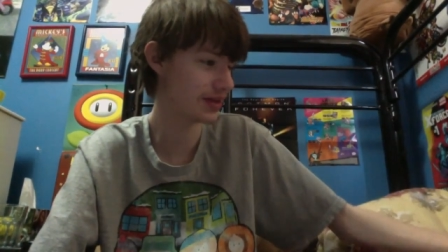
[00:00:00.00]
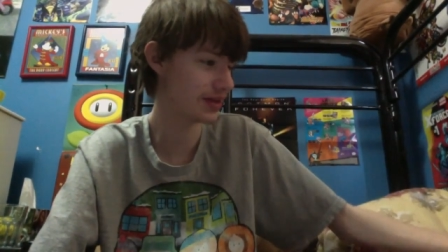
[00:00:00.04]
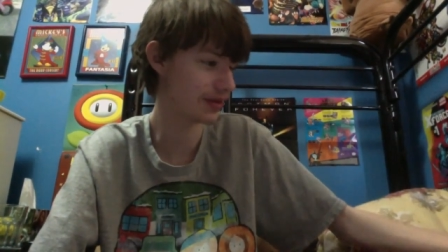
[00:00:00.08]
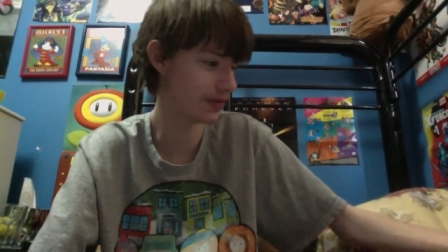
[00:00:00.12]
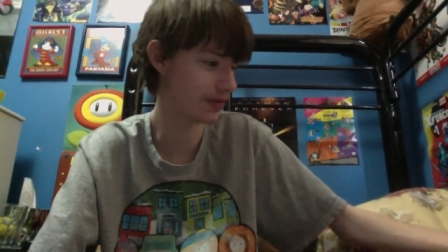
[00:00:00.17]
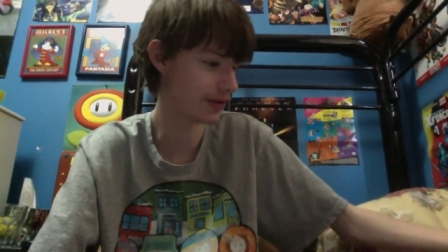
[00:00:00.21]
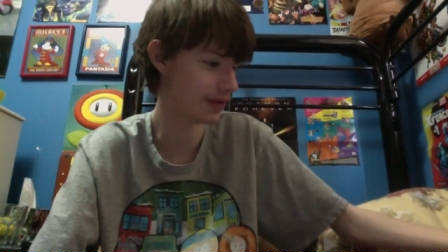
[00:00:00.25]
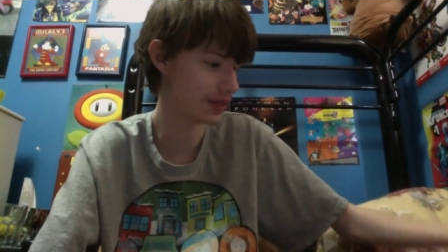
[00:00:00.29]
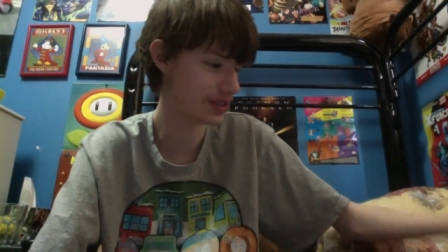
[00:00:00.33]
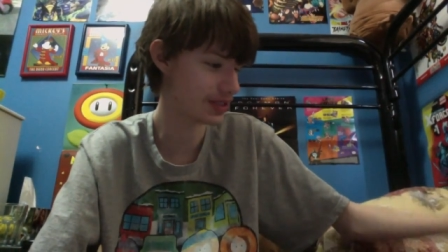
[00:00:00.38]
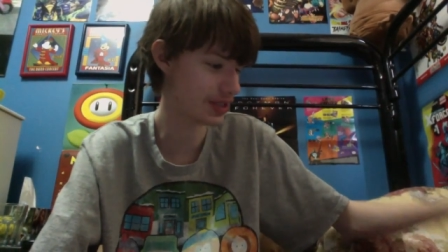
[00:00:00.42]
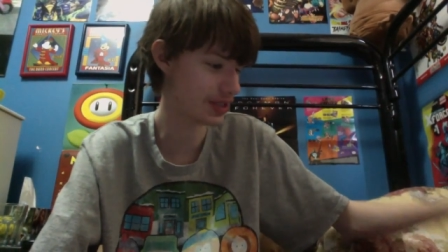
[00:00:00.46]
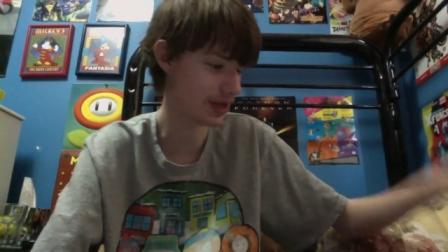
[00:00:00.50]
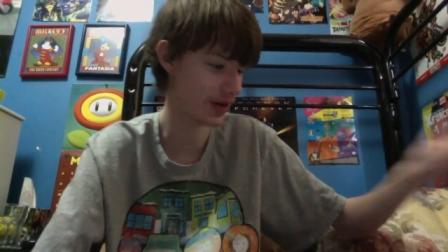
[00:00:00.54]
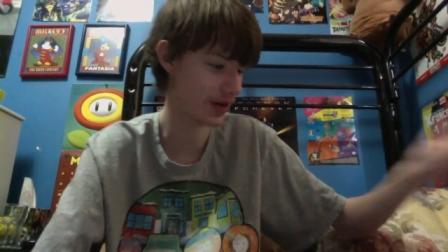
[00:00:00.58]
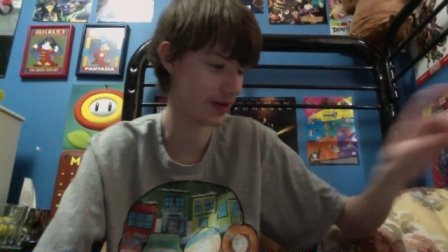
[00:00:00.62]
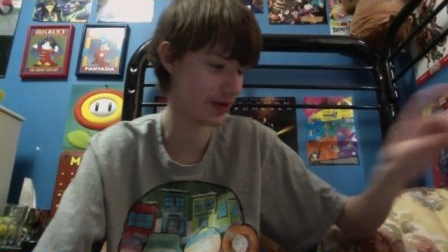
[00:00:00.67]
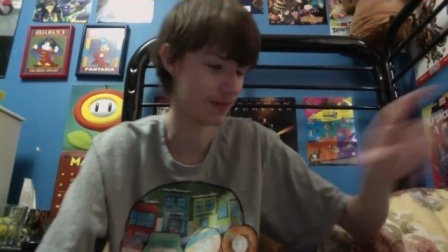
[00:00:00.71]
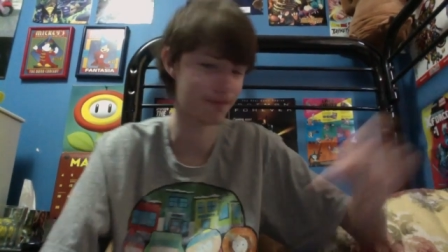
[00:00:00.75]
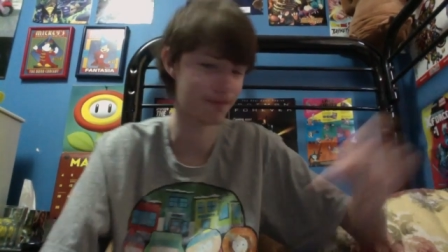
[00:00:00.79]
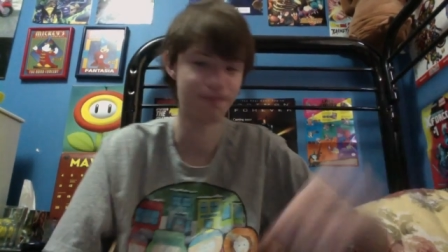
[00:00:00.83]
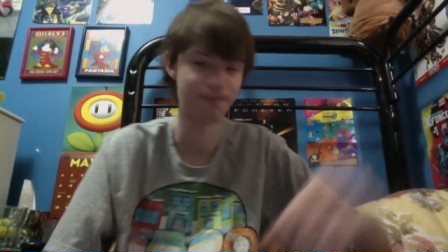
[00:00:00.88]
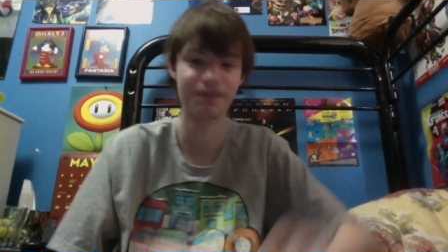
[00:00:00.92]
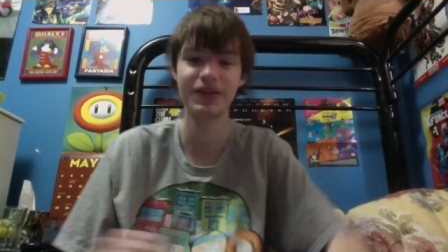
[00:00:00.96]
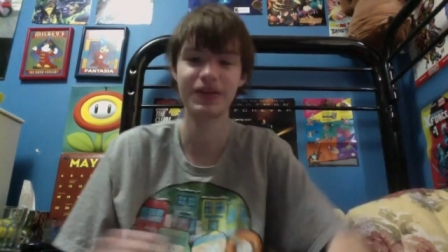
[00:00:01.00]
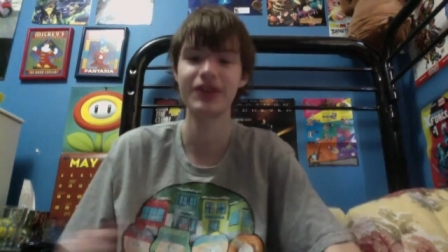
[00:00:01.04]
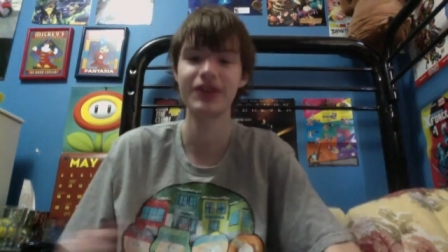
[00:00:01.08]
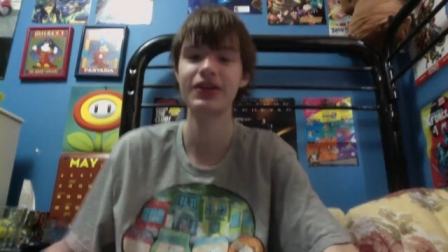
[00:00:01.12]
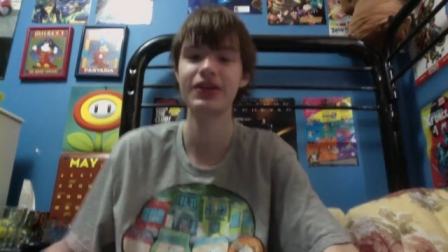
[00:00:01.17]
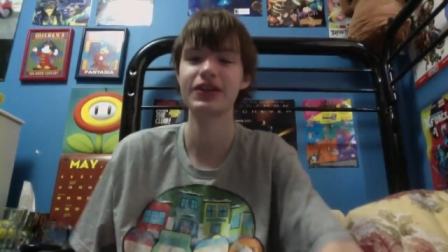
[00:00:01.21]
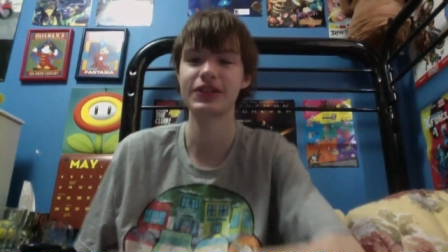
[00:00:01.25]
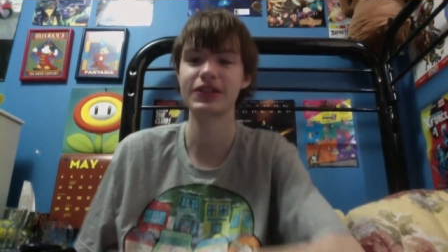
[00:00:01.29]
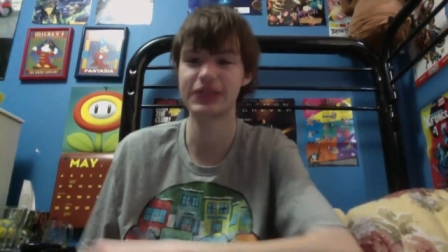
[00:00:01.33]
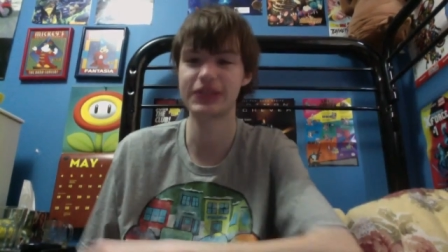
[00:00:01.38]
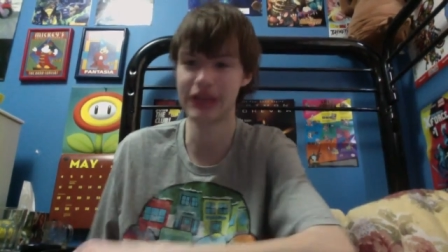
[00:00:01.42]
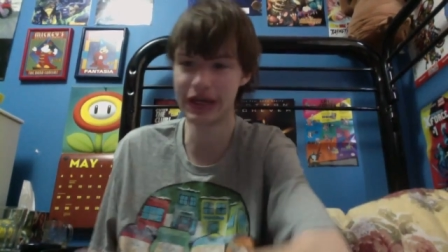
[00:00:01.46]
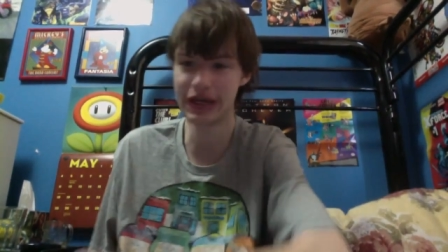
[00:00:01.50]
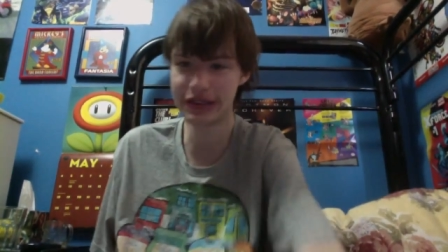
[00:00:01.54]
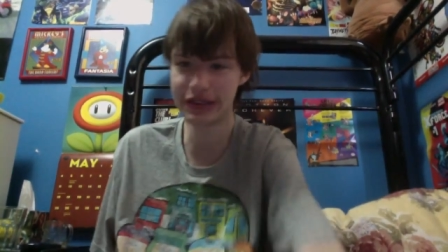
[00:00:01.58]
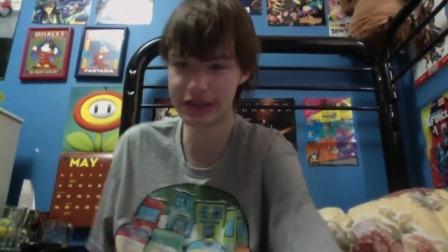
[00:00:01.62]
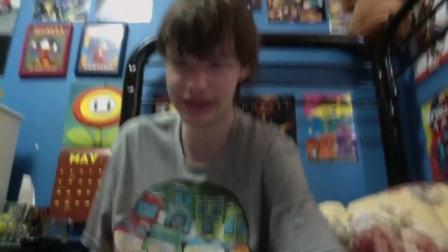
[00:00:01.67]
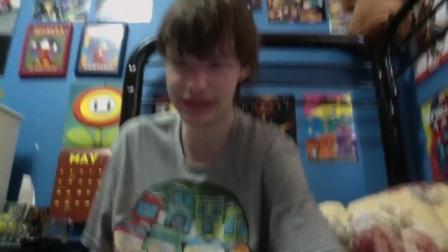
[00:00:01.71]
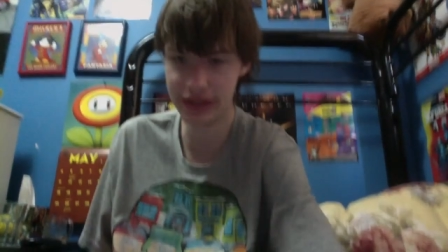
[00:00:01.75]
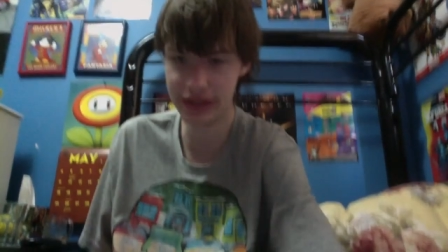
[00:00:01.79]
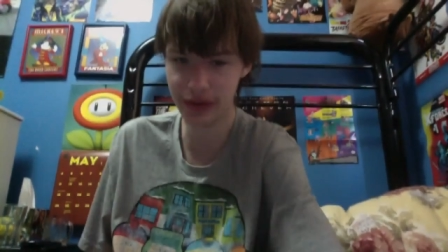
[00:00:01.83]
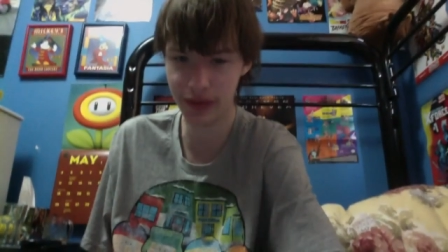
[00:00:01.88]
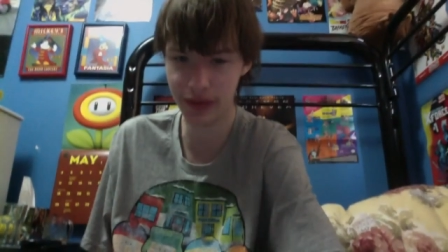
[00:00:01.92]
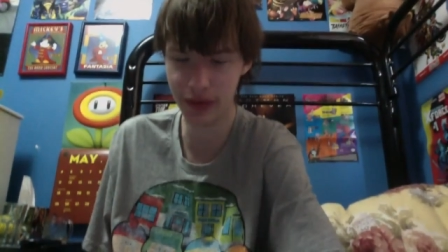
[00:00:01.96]
of which, um, scientists of
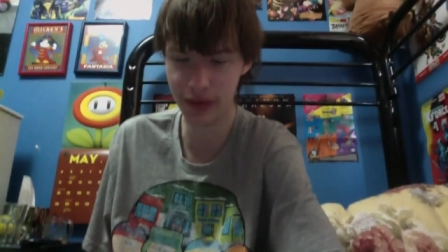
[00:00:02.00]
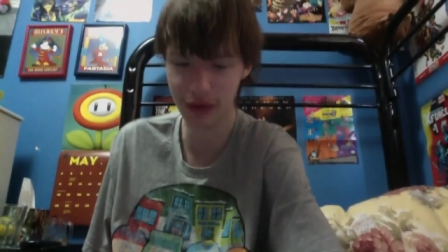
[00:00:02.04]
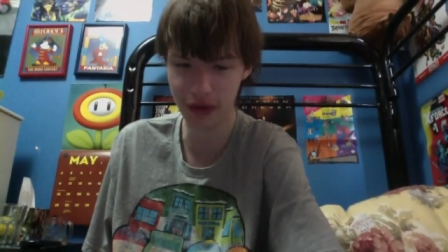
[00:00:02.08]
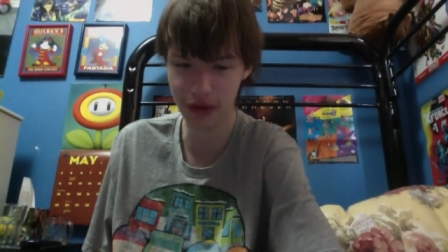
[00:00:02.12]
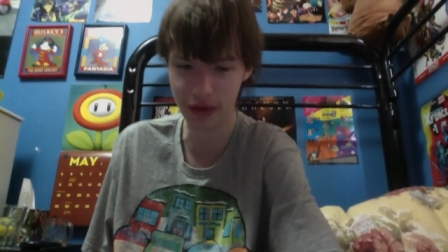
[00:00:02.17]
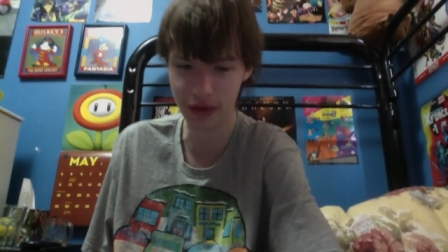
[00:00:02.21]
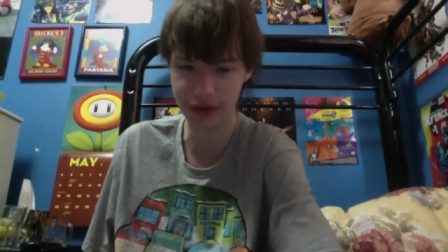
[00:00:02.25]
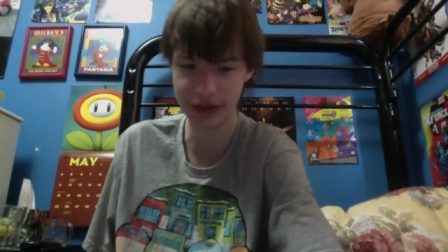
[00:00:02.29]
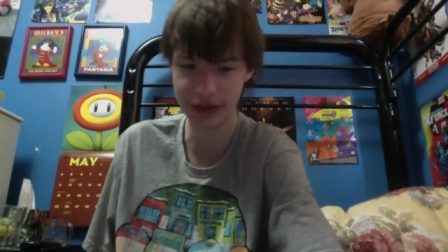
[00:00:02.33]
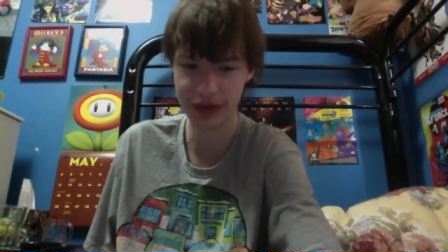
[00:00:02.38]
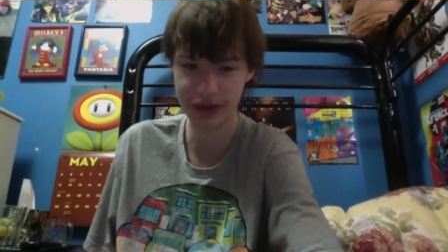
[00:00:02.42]
the world,